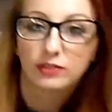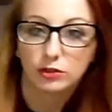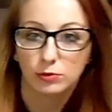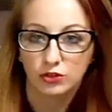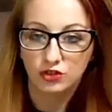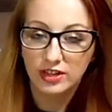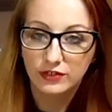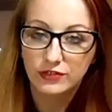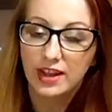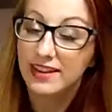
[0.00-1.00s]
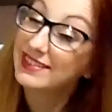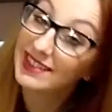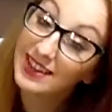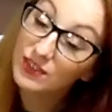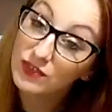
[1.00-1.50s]
back to my channel. And
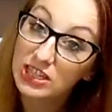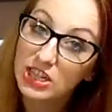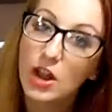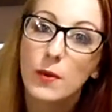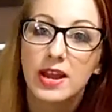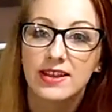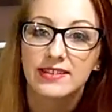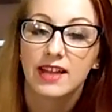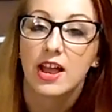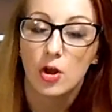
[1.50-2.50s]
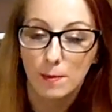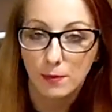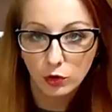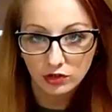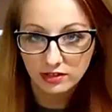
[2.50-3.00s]
today's video is an
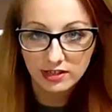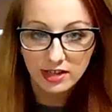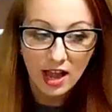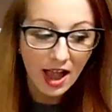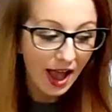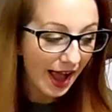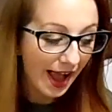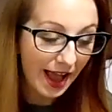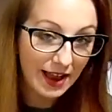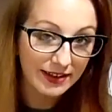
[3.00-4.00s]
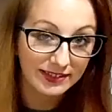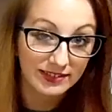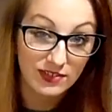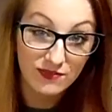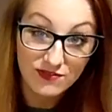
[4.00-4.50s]
unboxing, and
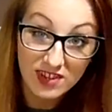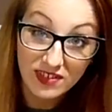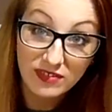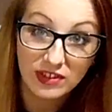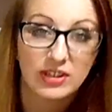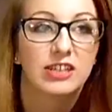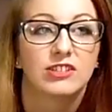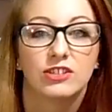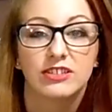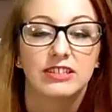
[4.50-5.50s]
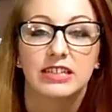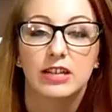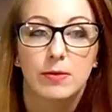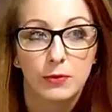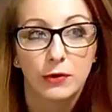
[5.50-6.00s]
it's a very, very
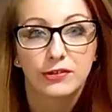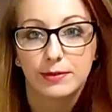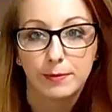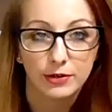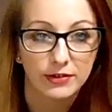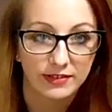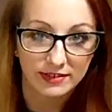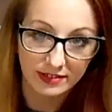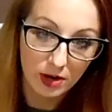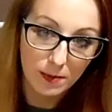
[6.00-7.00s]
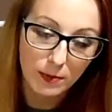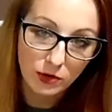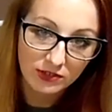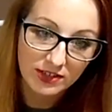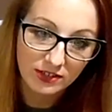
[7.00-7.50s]
exciting unboxing because it's an
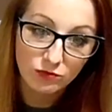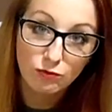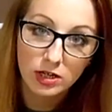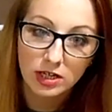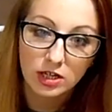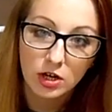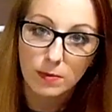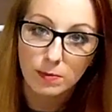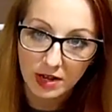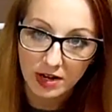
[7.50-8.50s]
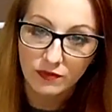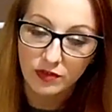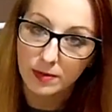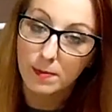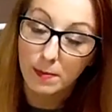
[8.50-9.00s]
unboxing that's really going to
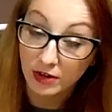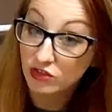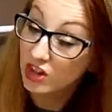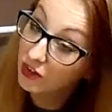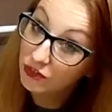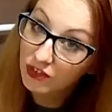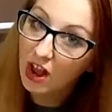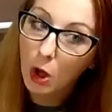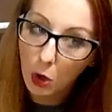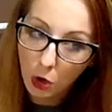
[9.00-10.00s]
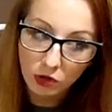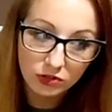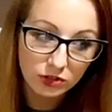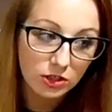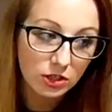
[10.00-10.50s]
benefit my channel a lot.